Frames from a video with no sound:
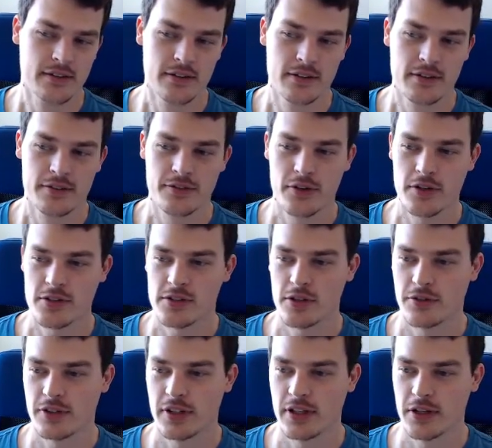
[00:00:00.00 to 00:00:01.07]
First,
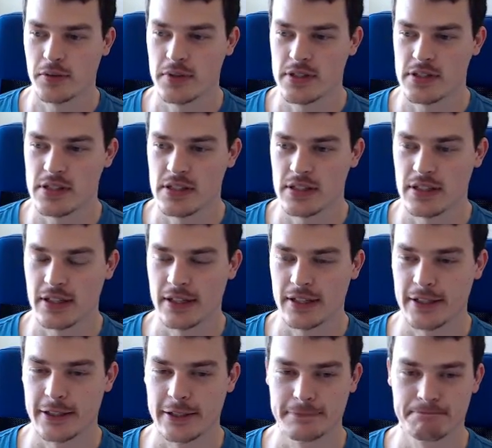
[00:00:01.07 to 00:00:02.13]
over here we see
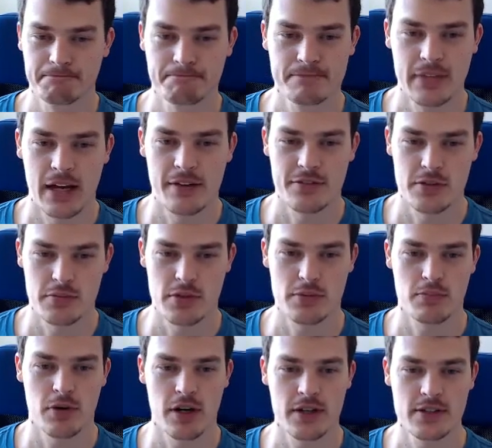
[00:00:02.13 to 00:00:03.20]
I have some
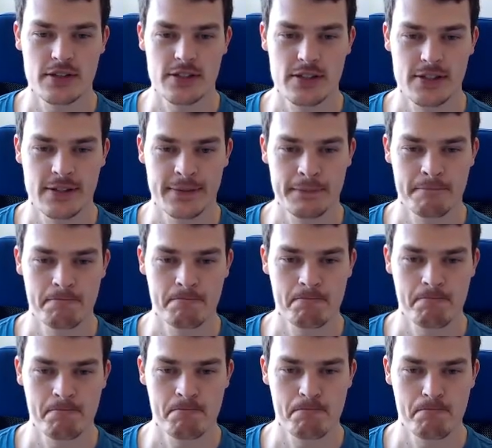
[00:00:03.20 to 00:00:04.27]
sprites.
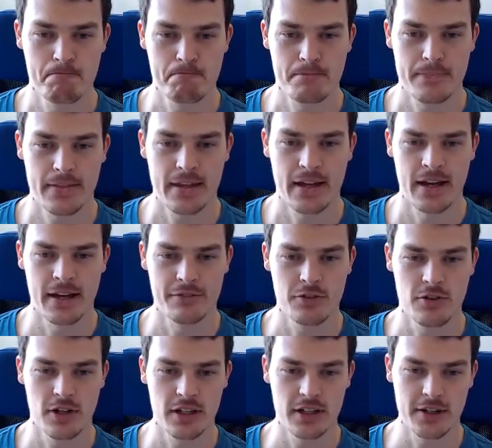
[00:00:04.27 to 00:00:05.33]
I've
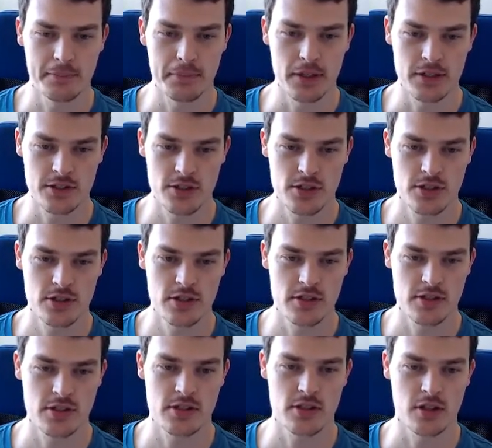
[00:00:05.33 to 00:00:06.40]
created a bunch to
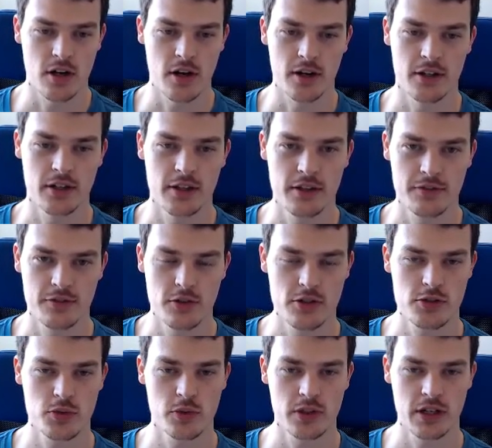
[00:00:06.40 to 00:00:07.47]
start. The first
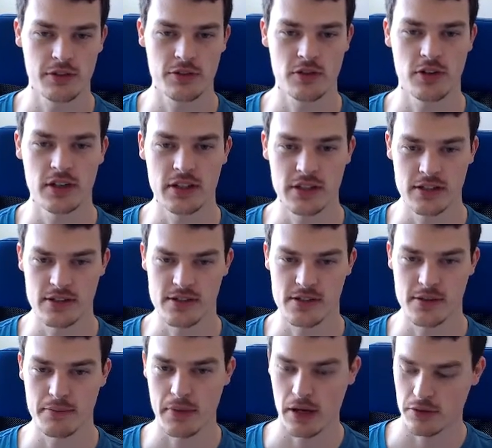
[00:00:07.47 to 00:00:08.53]
one I've created is the
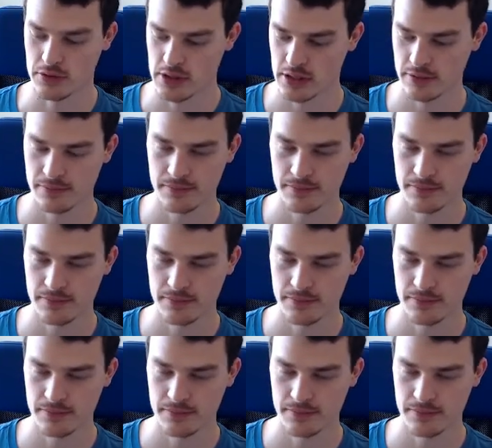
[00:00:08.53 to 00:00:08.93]
mountain.